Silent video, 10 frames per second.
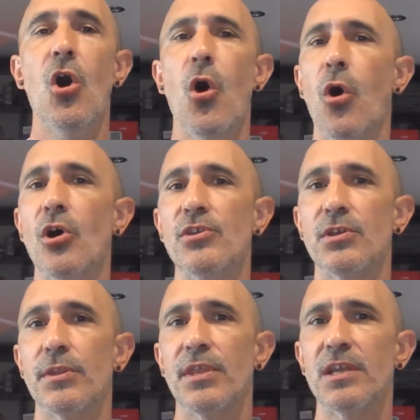Or you can
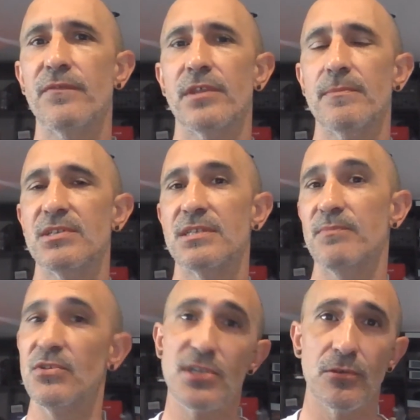think of them as
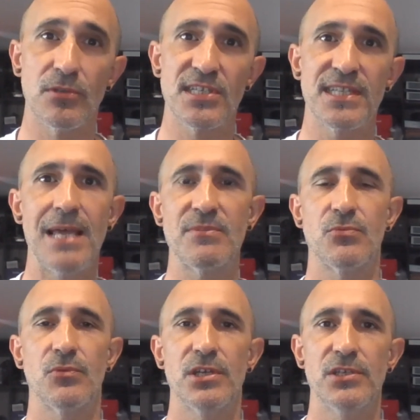musical stems
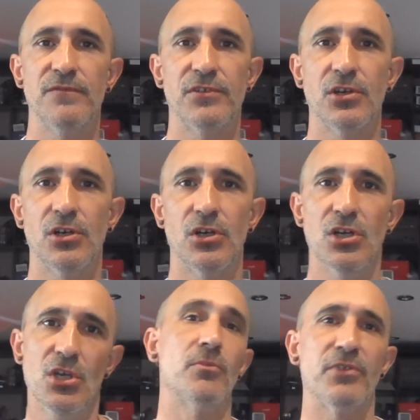where you've got
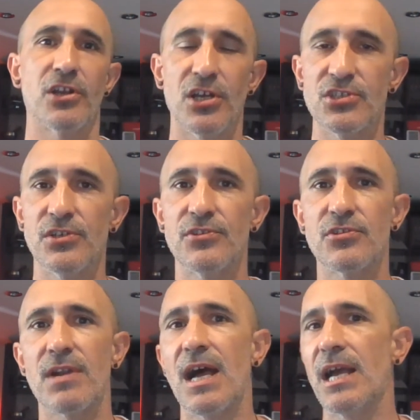your percussion
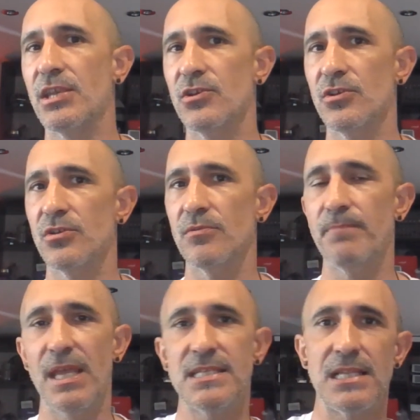track, your
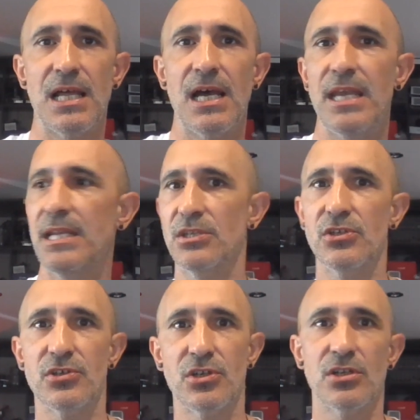bass line,
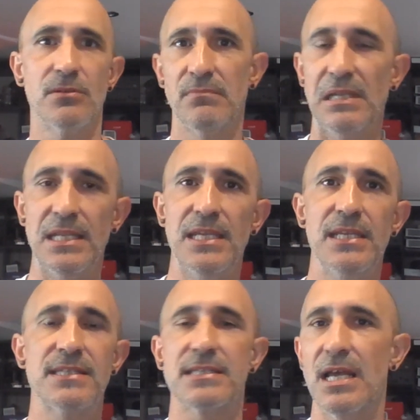your
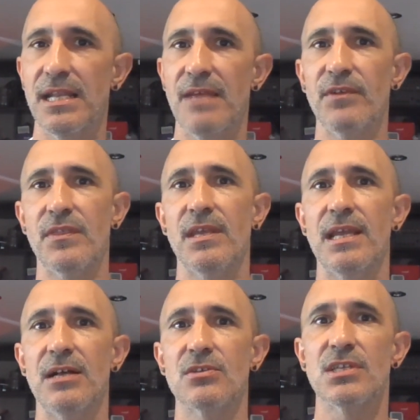leads and everything
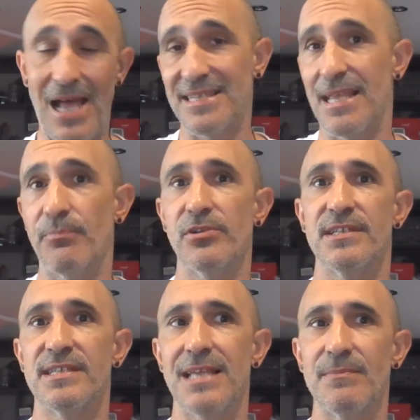else as separate
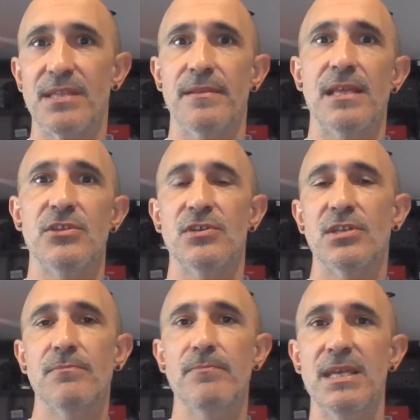stems that then you
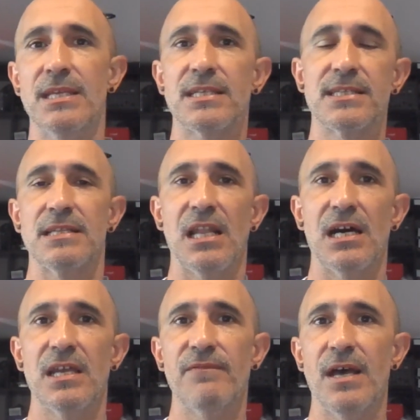can mix
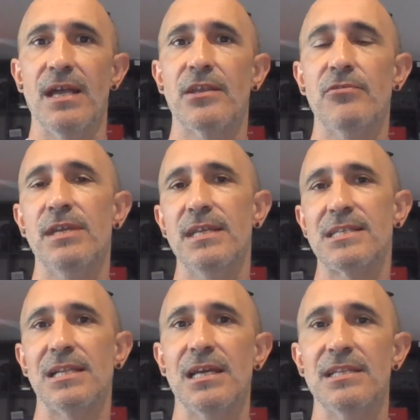live and create
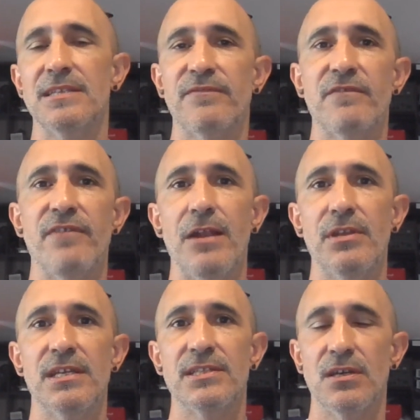slightly different
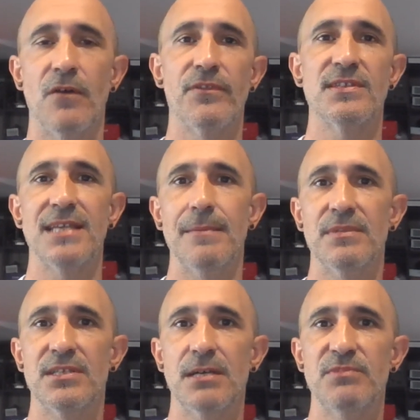variants of the same
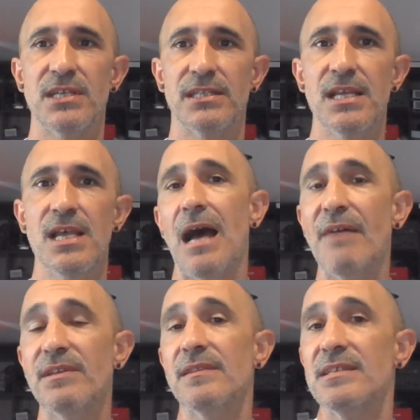subject.
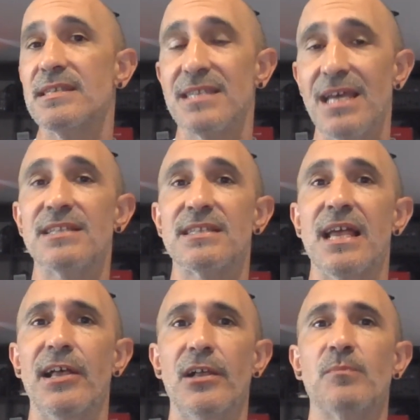Having these sets
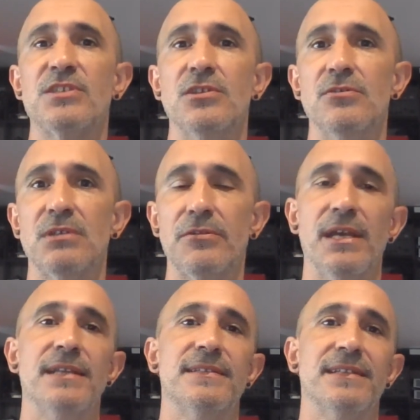helps you
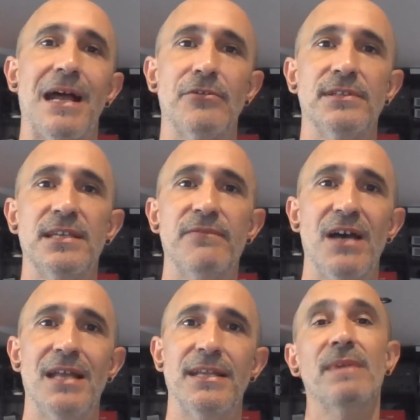create a narrative
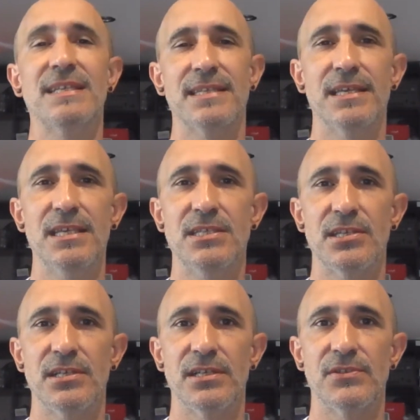and it makes it
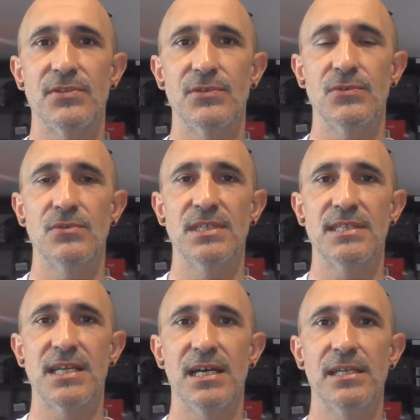easier to
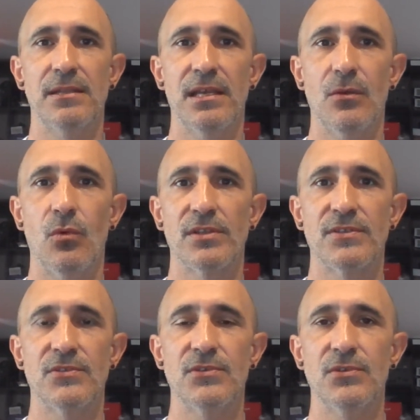decide what to
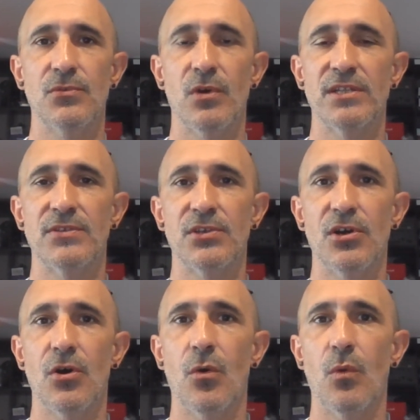do, where to
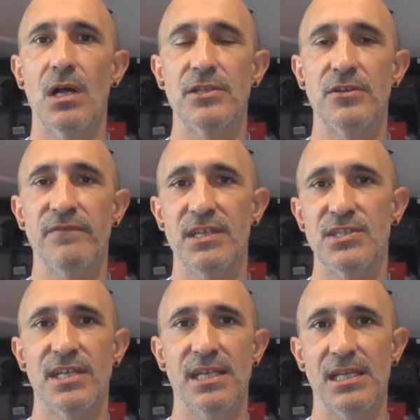go while you're
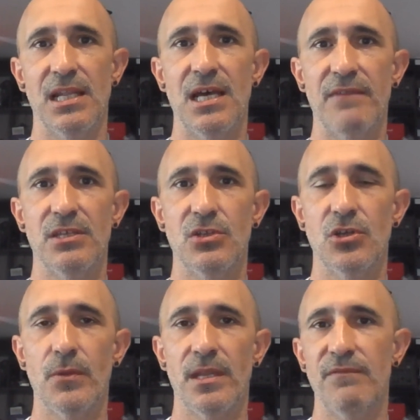VJing live. You
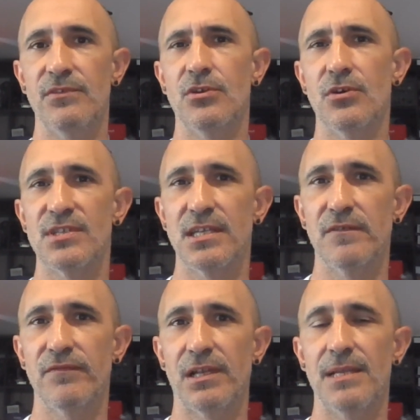know that if you've got a set
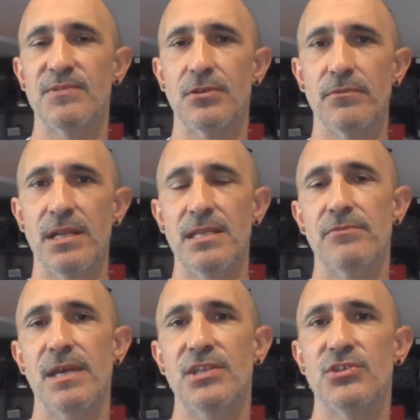of clips already
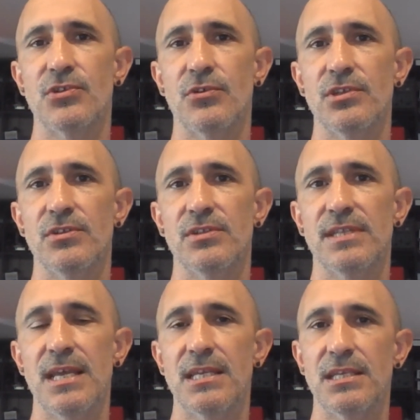arranged on your
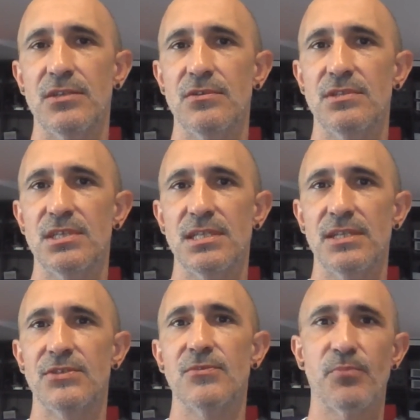deck, you just need
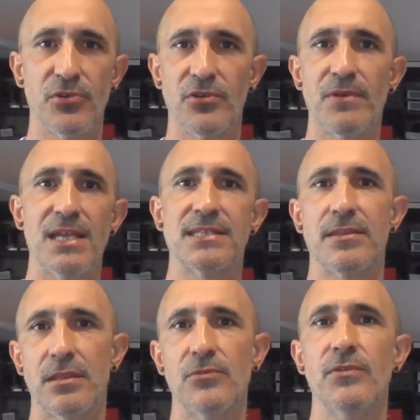to progress
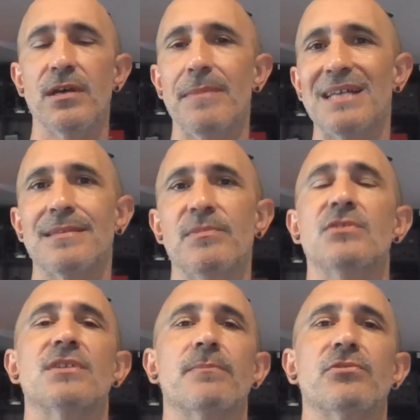through them. As the
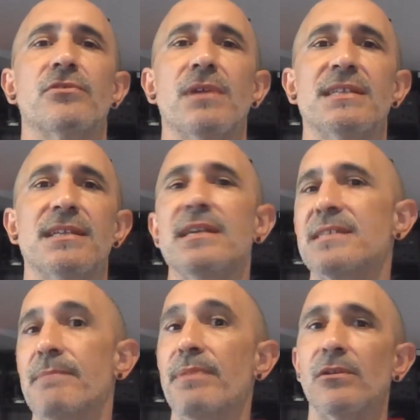music progresses,
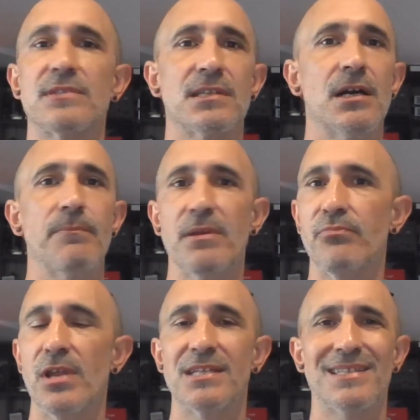it builds up, it
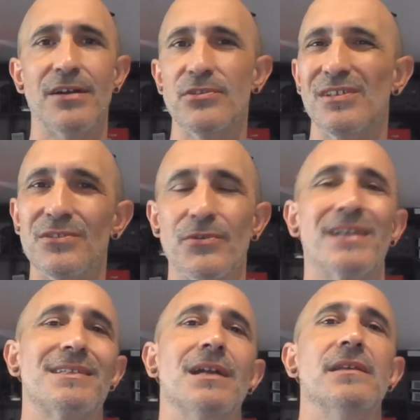breaks down. You can do
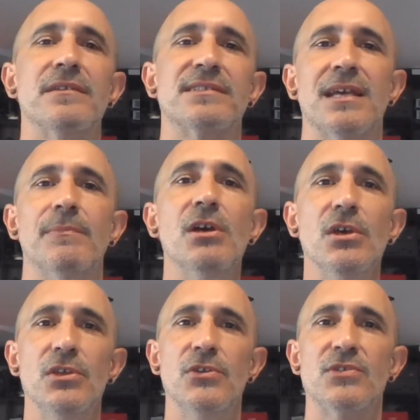exactly the same
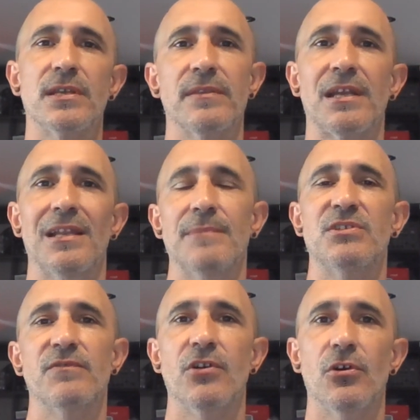using the clips
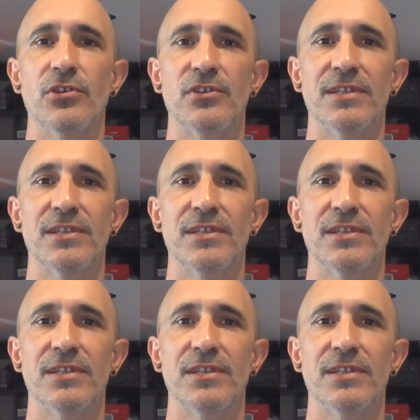you've got on your